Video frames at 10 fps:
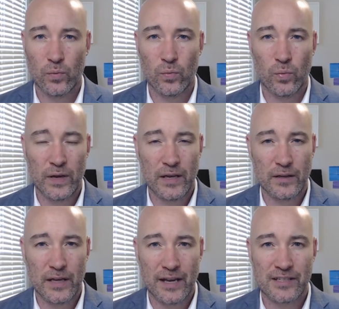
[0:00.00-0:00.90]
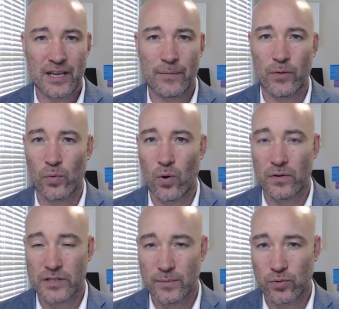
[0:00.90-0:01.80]
we accept the role
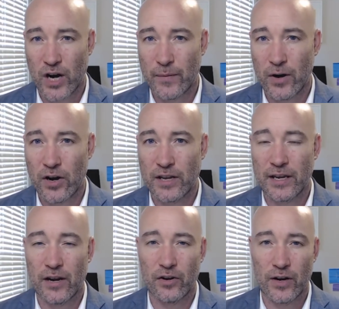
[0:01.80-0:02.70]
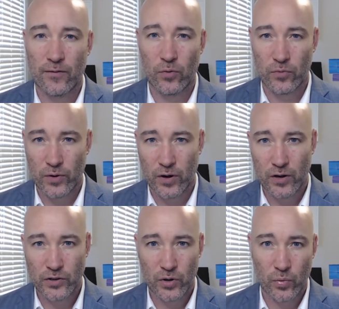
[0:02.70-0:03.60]
as the primary caregiver with
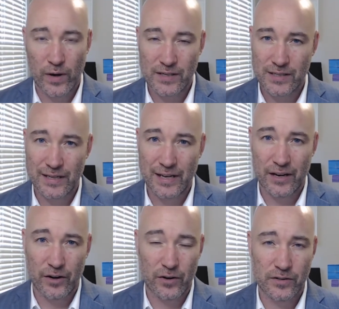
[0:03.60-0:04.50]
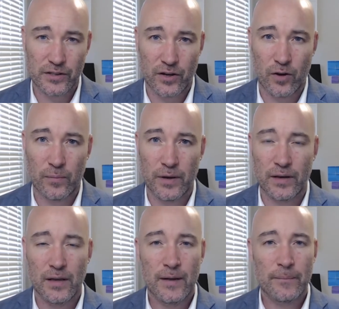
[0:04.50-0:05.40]
regard to a resident in a nursing home, but
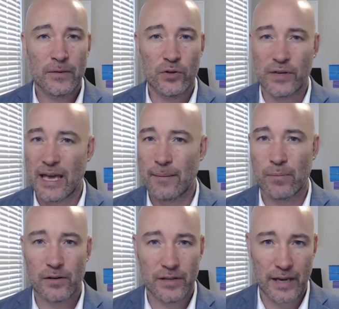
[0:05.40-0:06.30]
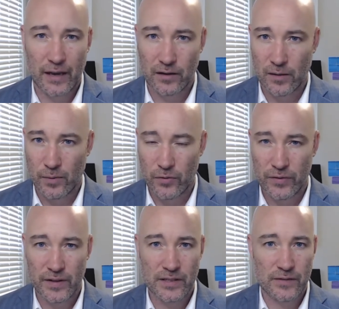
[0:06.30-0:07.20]
you can't burn the candle at both
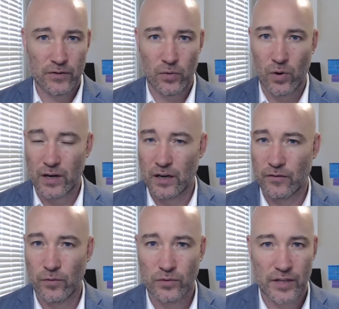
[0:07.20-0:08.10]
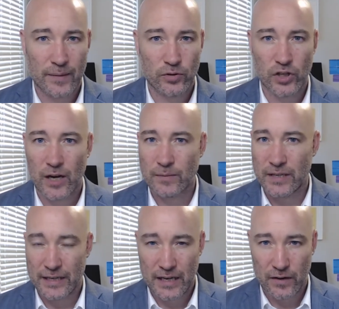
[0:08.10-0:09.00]
ends. If you're working a full time job,
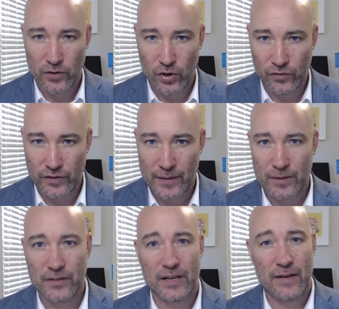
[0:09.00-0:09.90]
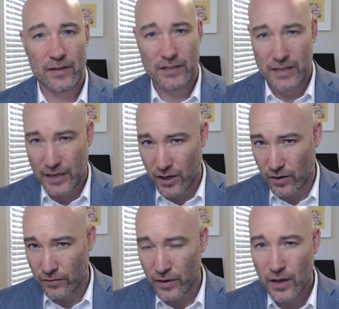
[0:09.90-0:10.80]
taking care of your own family, then having to take care
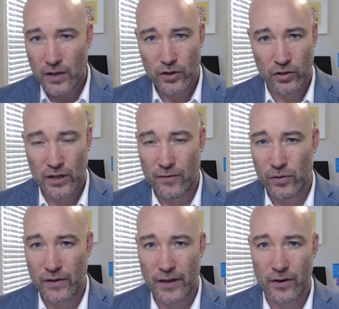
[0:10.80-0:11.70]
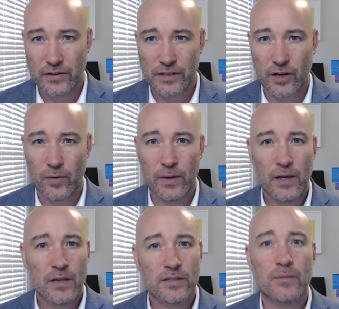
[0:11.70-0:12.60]
of your loved one in that nursing home,
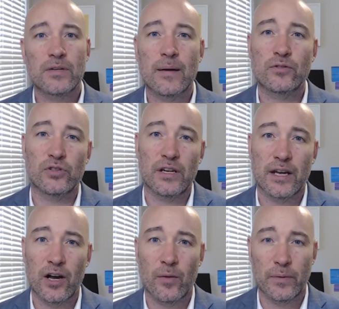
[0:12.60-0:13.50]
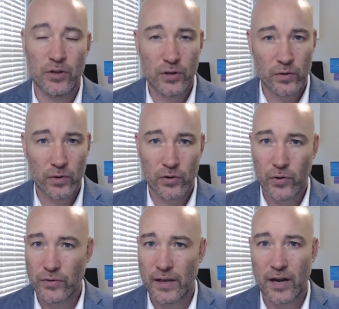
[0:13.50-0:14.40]
sometimes you need help, and you can
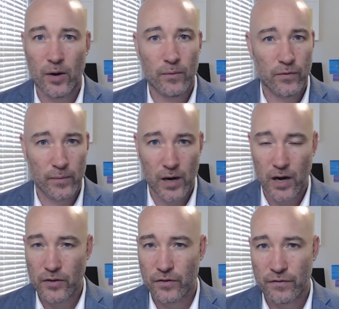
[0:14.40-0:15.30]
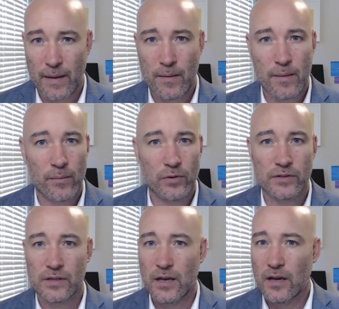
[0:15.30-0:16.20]
recruit that help from other family
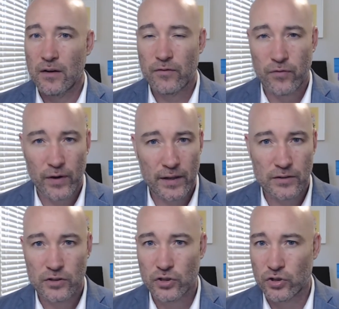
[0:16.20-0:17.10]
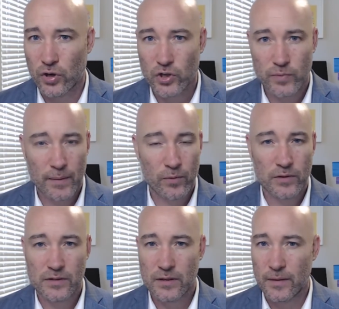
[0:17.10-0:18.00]
members, friends, church
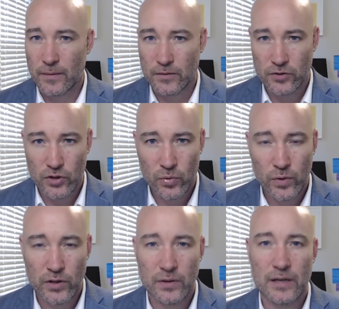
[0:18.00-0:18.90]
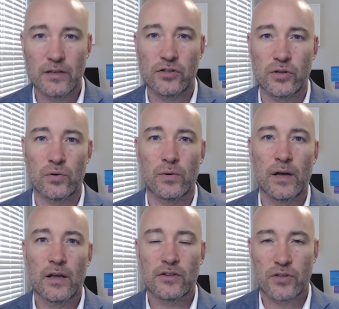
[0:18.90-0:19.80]
members, do what you need to do
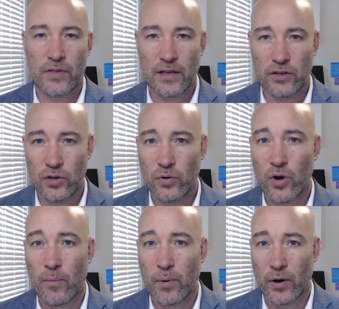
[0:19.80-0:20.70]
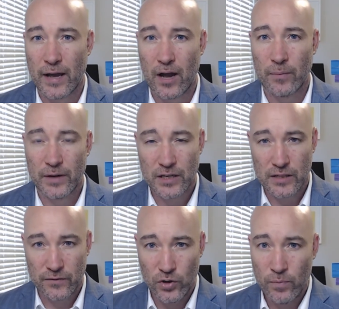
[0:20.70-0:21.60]
so that you don't burn out. Because
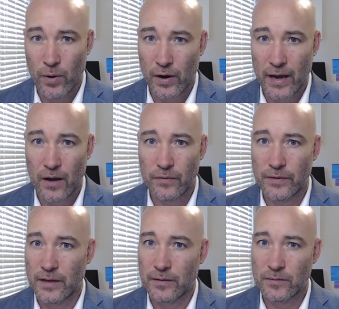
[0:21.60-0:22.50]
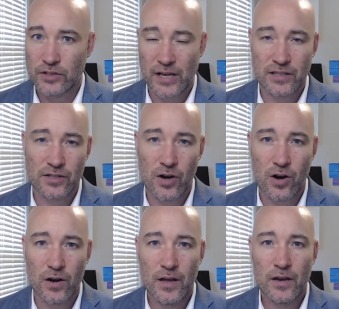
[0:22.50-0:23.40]
if you burn out, then chances
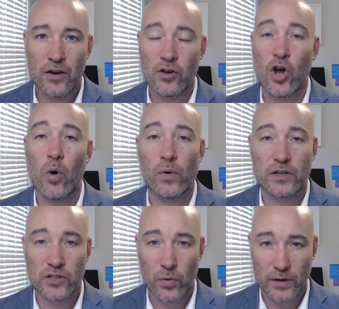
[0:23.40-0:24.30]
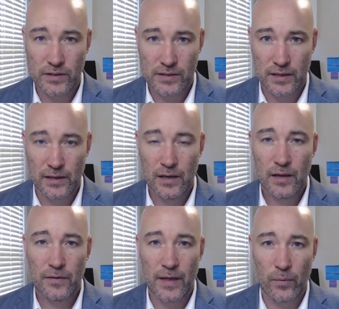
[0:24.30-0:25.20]
are no one is going to see
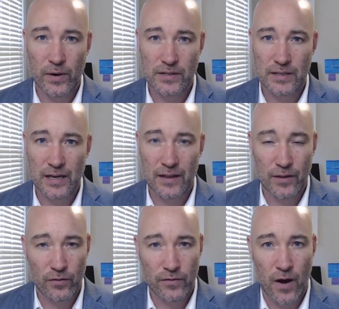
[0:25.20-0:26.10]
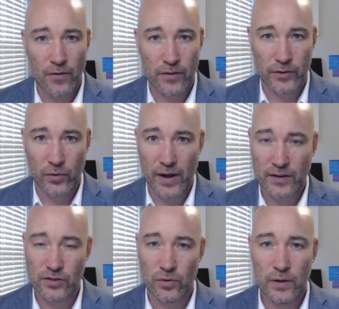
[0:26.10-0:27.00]
that resident and they'll fall through the
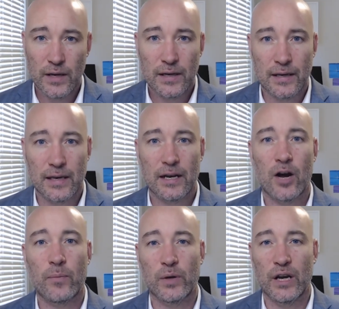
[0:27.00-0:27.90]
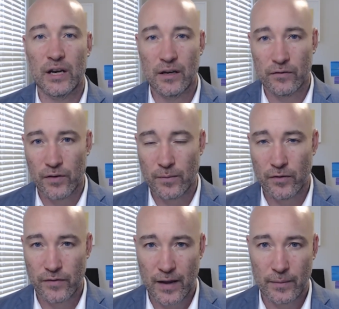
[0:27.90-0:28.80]
cracks. So get help when you need it from your
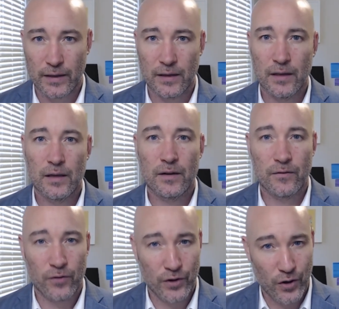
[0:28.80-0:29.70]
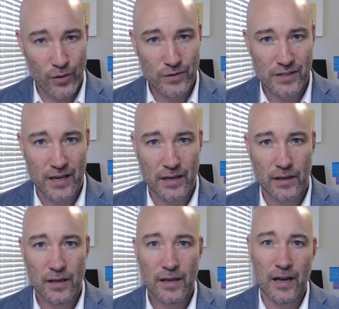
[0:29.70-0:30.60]
family for your own sake.
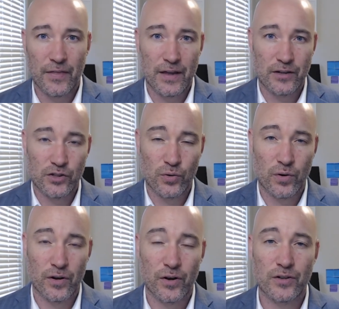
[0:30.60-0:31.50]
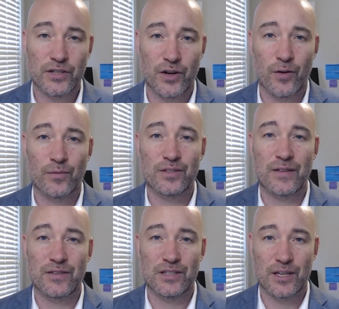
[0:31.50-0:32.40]
And that is your nursing home
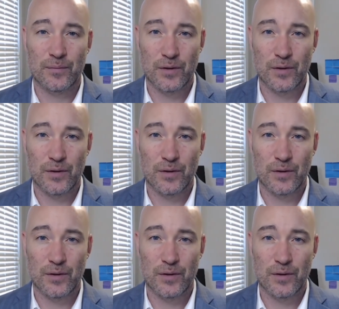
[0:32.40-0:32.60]
safety tip.